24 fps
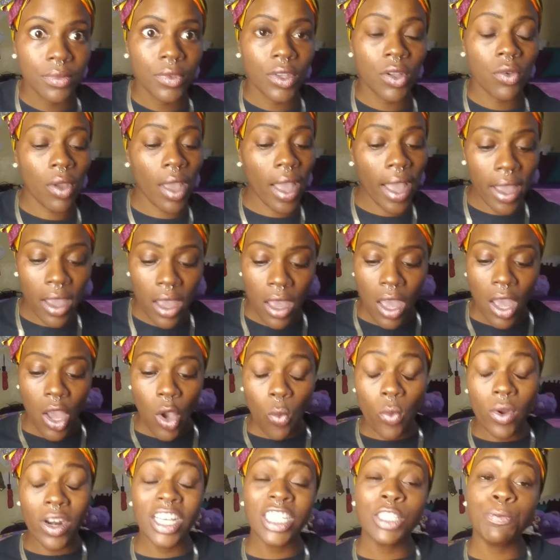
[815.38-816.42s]
Okay?
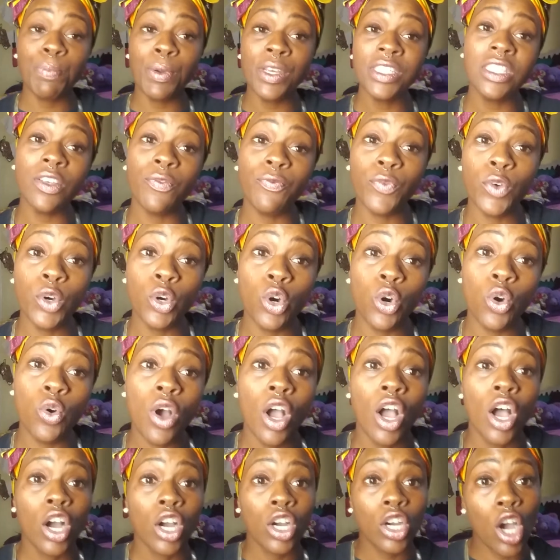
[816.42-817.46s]
When expensive food
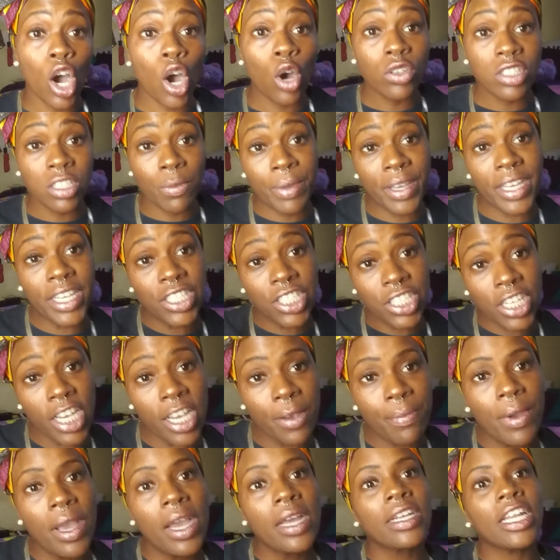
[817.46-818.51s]
goes to be
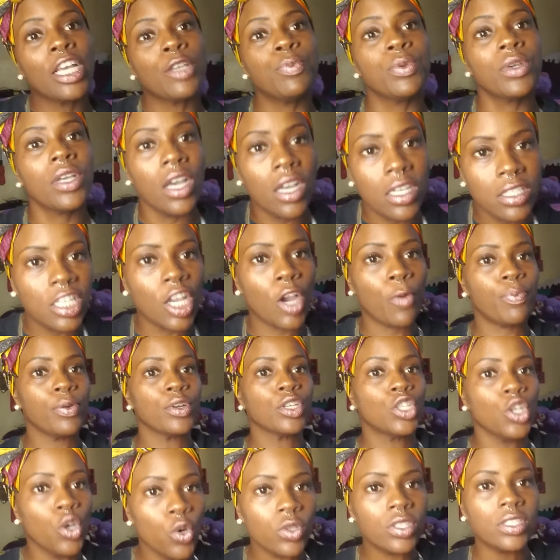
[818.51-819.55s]
cheap, that's because they're
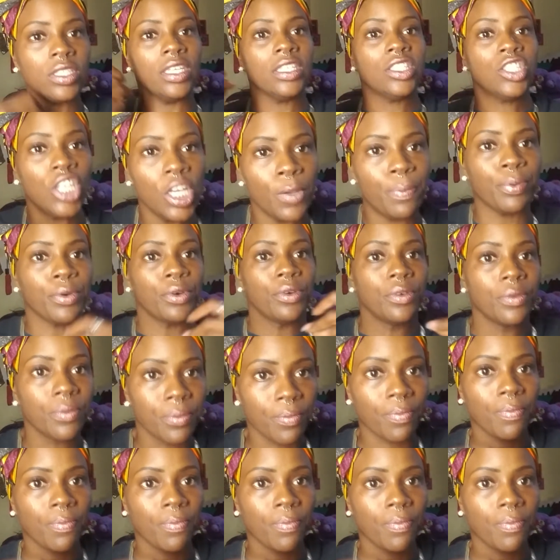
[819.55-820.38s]
producing it cheaper.